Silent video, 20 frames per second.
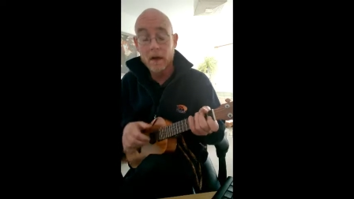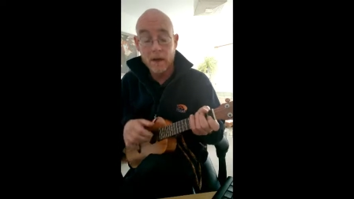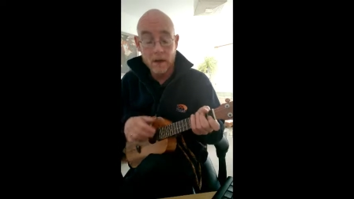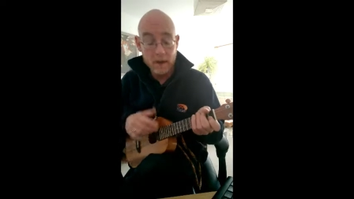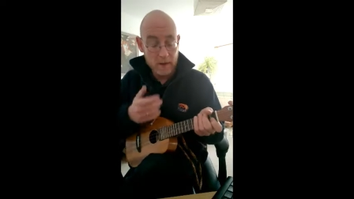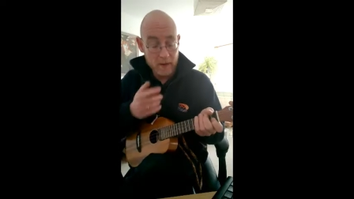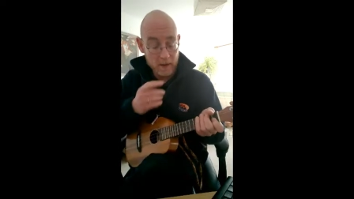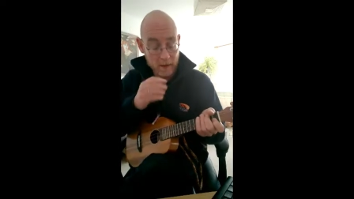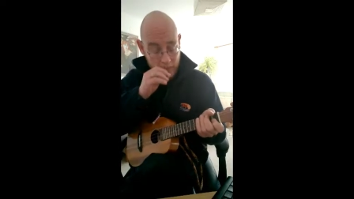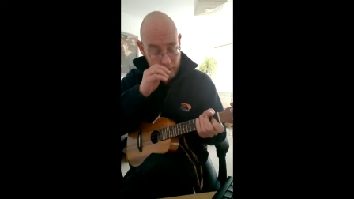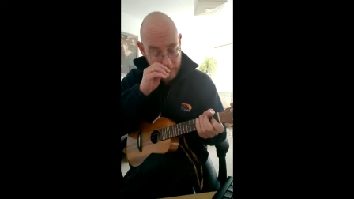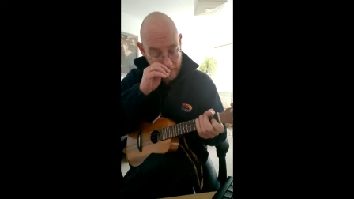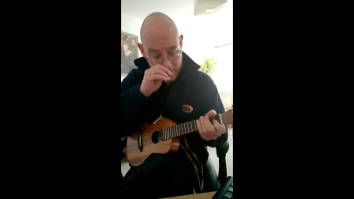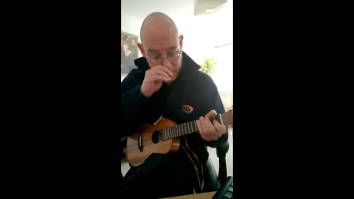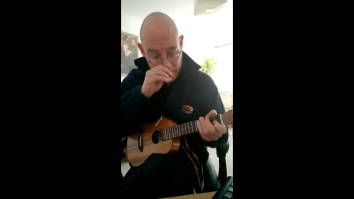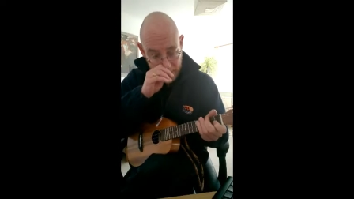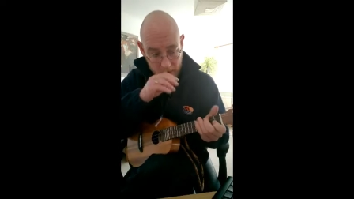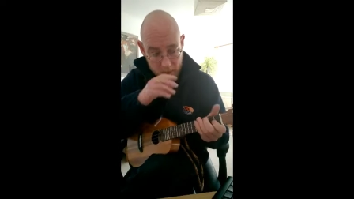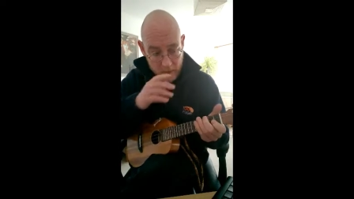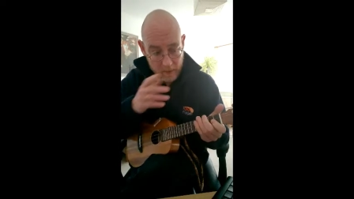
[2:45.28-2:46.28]
So, in
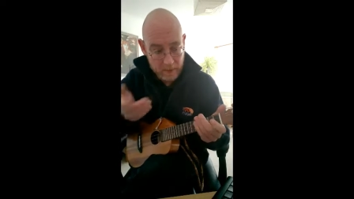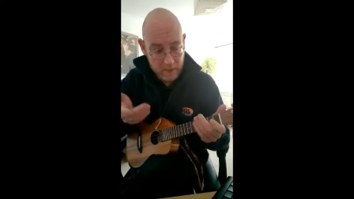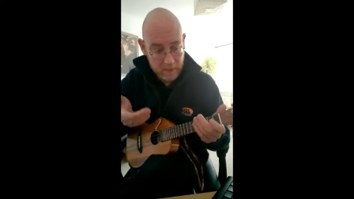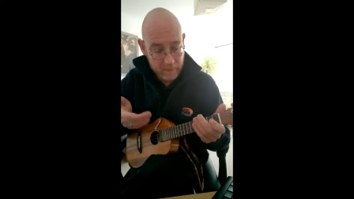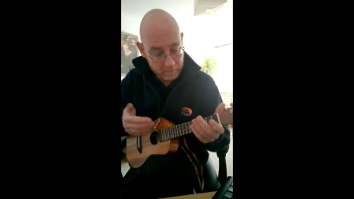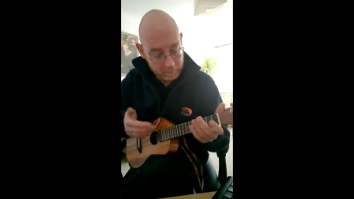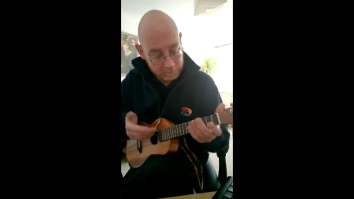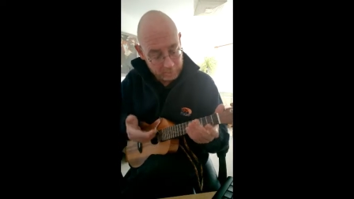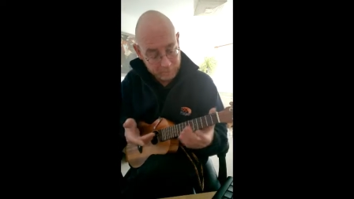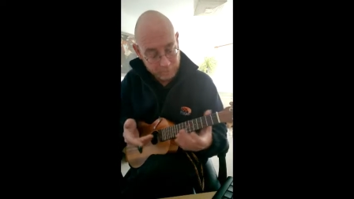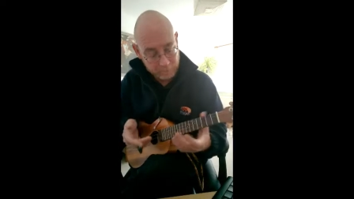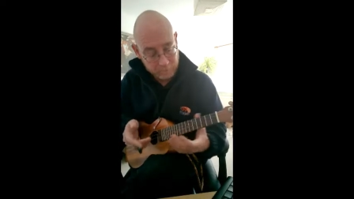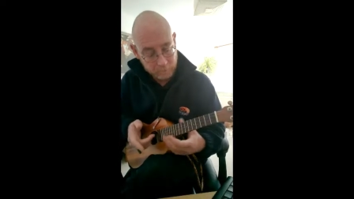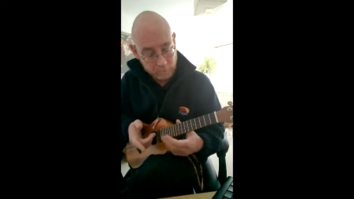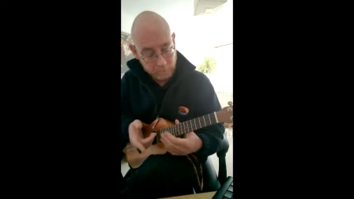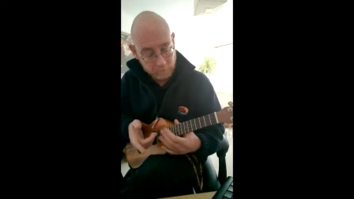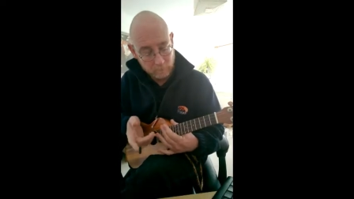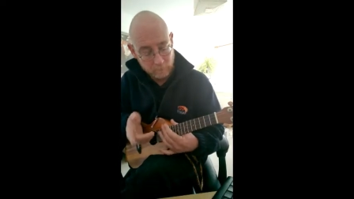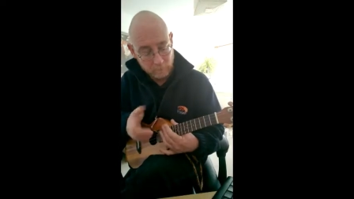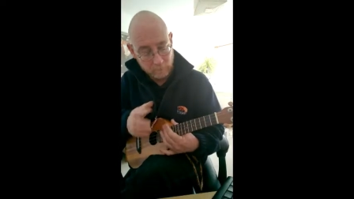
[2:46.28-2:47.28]
between
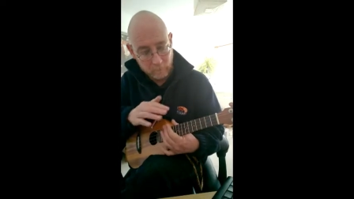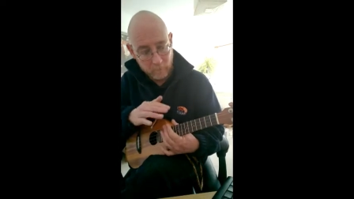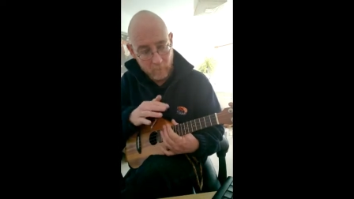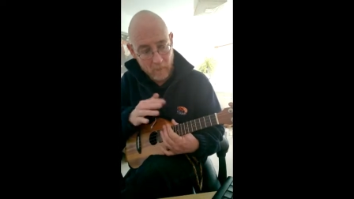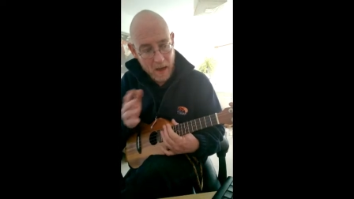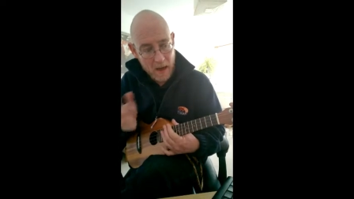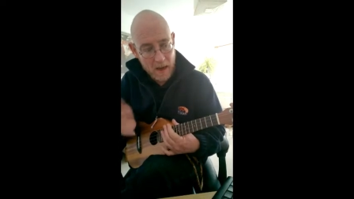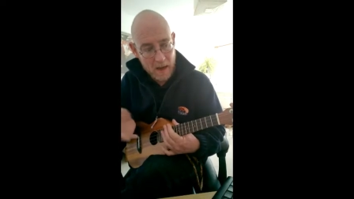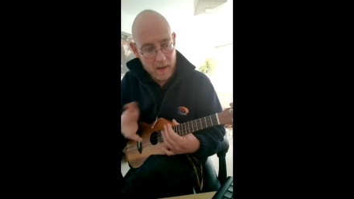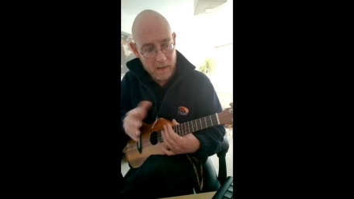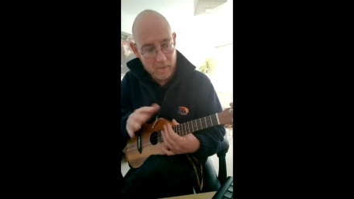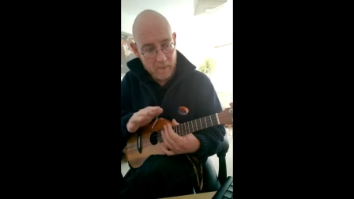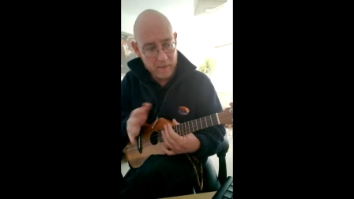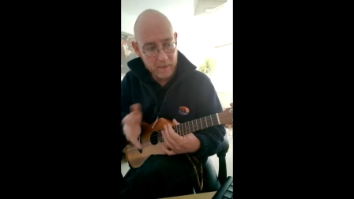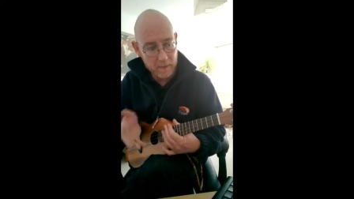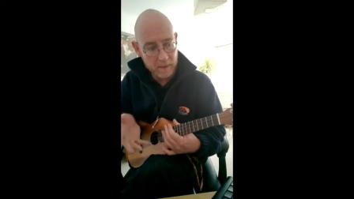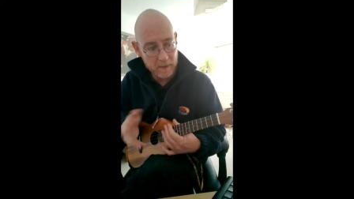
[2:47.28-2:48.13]
um,